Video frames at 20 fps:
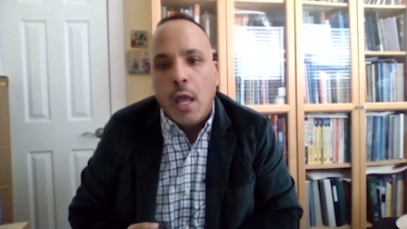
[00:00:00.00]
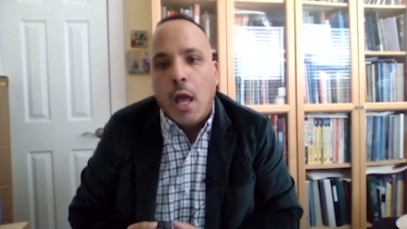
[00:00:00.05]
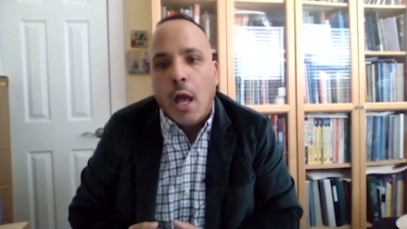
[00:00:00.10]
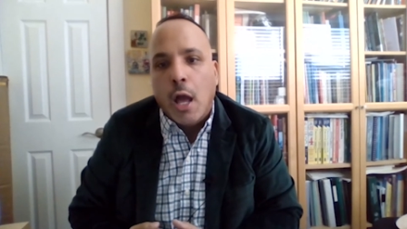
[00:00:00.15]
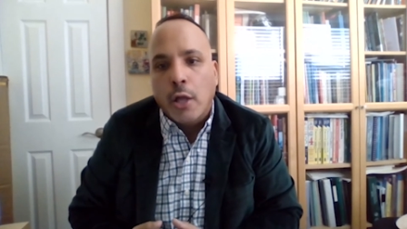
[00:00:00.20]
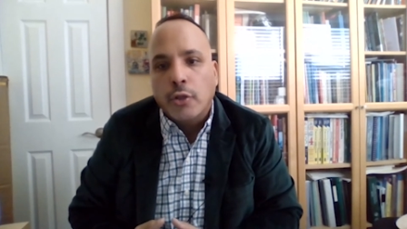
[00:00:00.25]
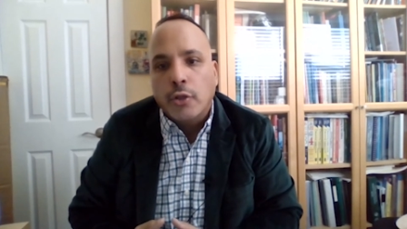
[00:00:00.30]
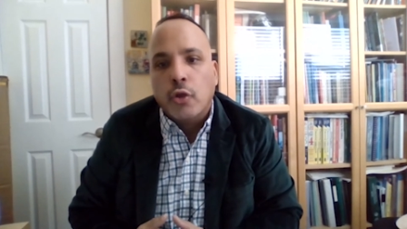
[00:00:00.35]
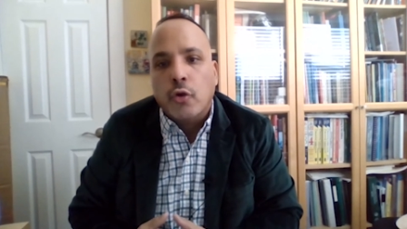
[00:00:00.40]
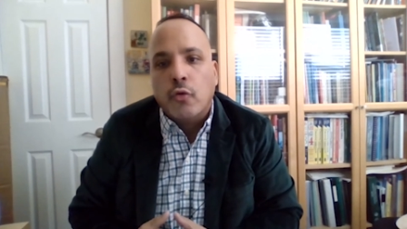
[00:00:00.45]

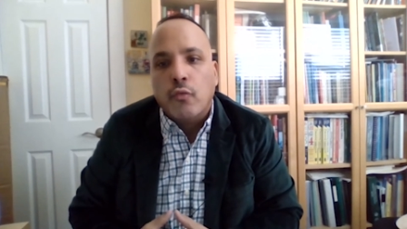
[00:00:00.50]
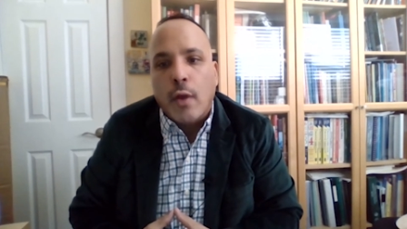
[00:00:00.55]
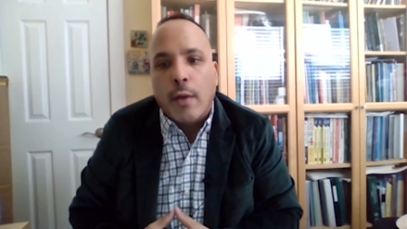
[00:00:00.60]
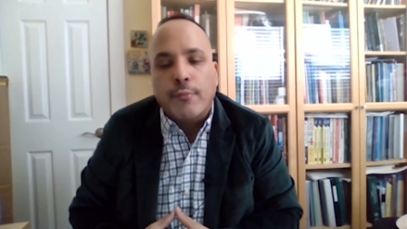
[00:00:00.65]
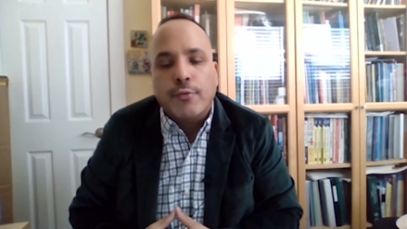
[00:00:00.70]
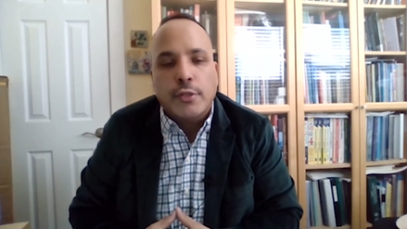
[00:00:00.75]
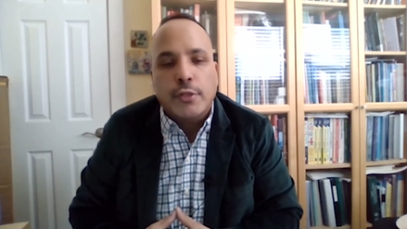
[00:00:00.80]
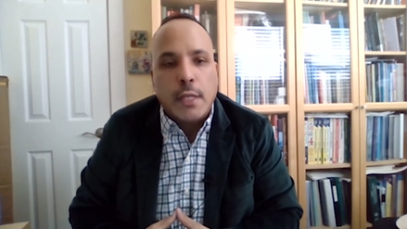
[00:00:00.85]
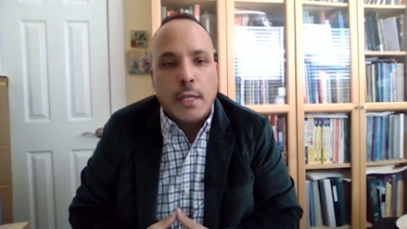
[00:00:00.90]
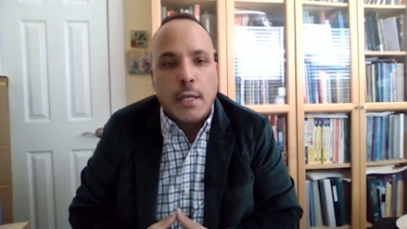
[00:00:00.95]

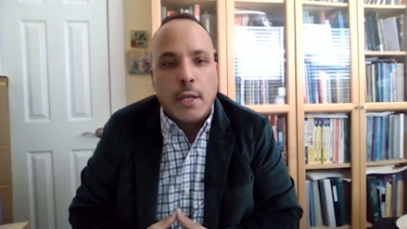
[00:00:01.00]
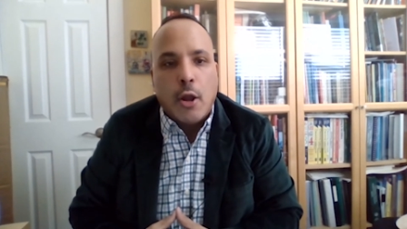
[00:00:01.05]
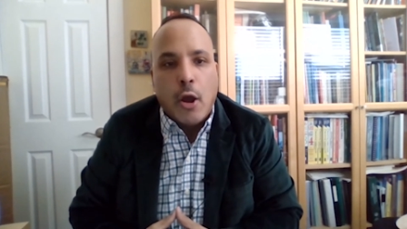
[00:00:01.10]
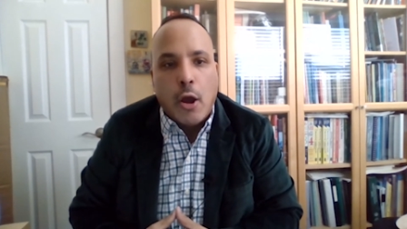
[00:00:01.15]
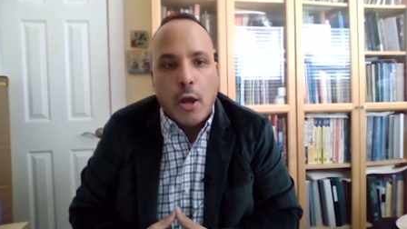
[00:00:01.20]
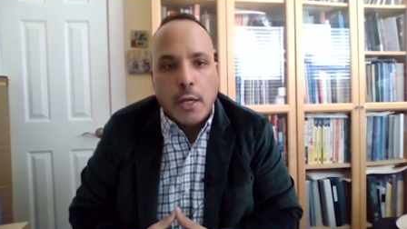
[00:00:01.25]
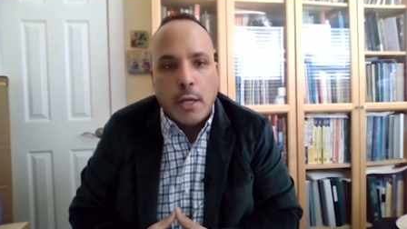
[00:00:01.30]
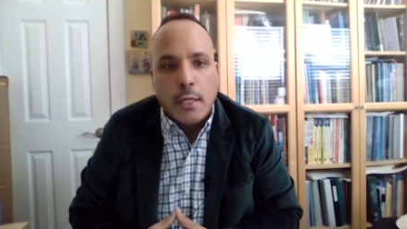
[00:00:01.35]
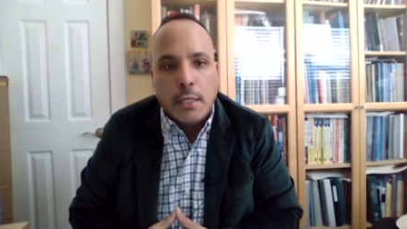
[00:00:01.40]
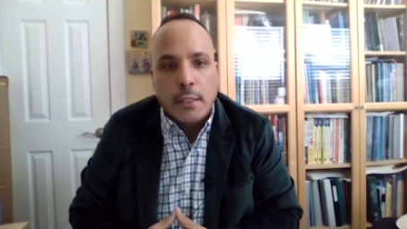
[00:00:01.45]
underrepresented
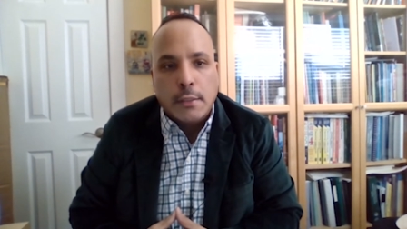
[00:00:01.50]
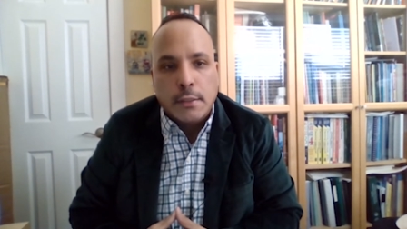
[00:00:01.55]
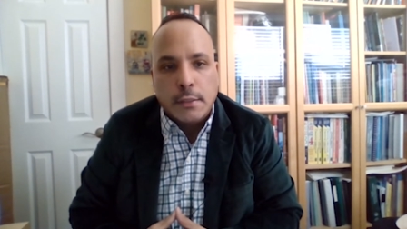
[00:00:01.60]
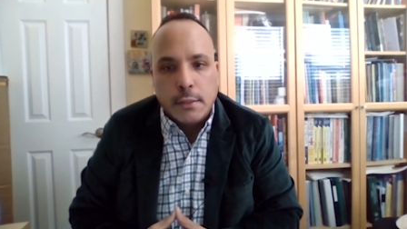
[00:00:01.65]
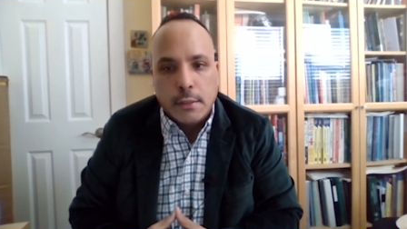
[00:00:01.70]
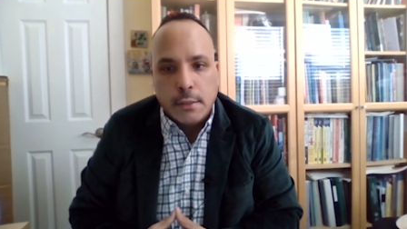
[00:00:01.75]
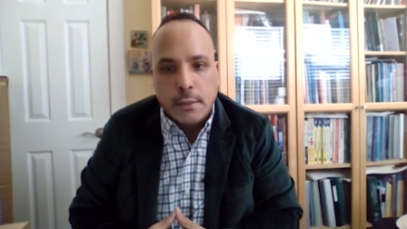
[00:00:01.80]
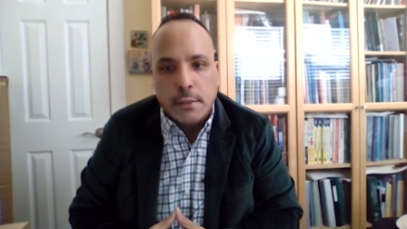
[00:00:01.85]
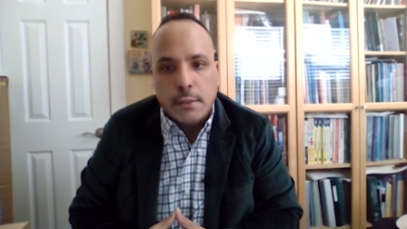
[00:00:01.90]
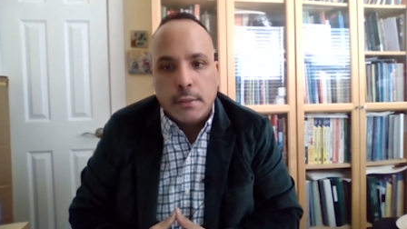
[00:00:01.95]

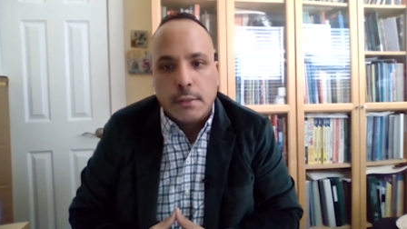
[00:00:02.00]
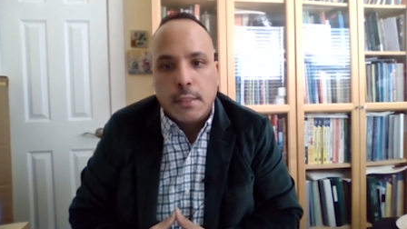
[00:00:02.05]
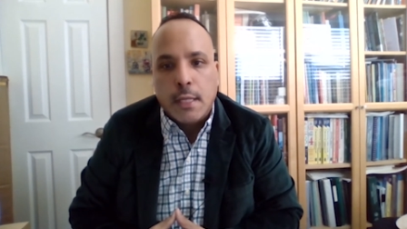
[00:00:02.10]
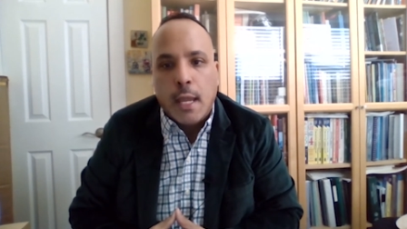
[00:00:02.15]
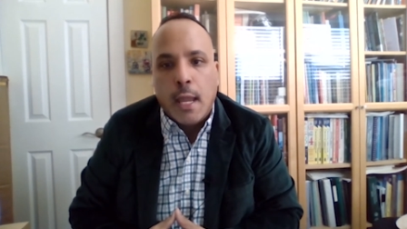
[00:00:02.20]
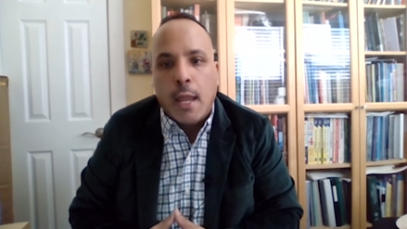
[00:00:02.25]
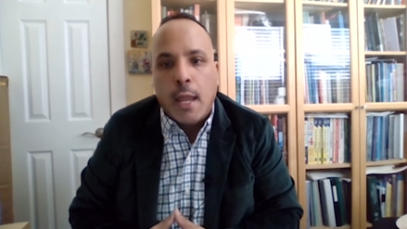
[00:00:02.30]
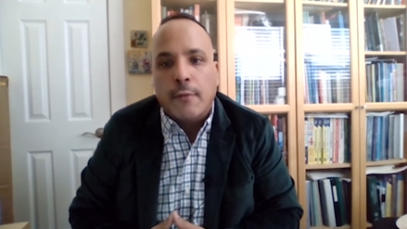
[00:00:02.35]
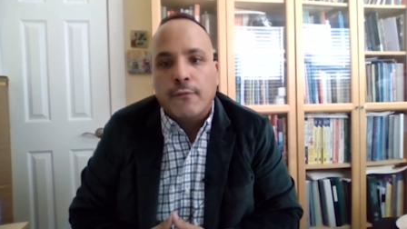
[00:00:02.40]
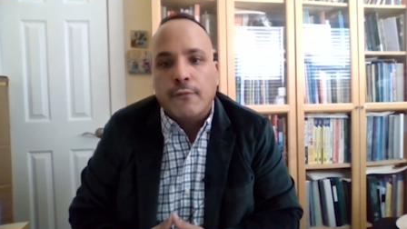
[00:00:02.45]
audiences
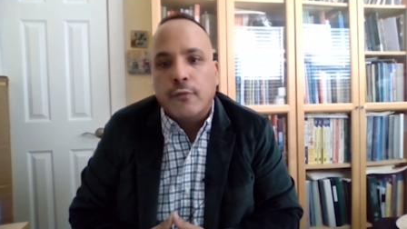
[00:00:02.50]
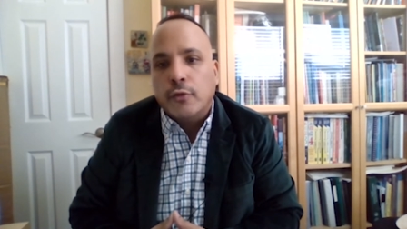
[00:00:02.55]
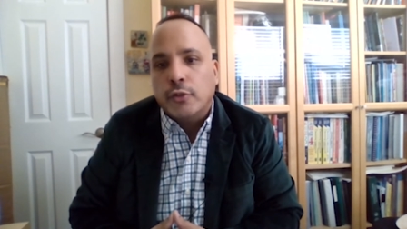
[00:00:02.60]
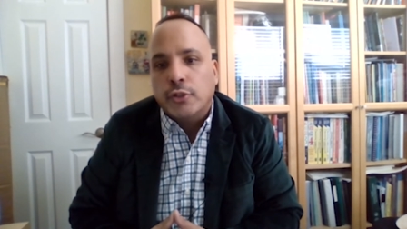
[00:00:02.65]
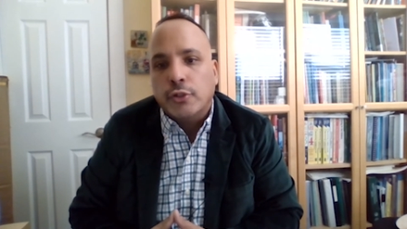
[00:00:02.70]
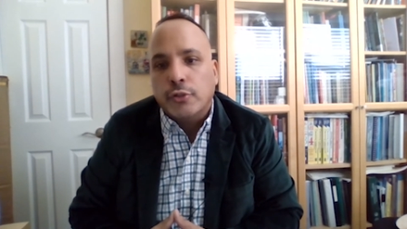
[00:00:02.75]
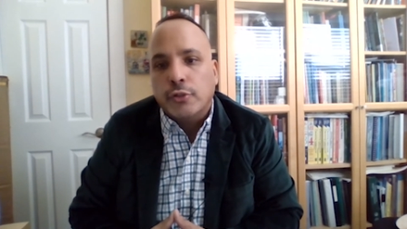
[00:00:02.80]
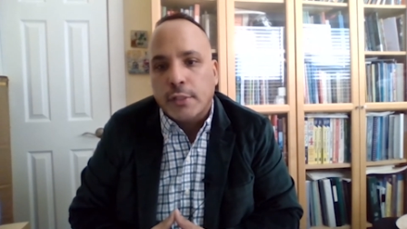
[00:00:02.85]
and future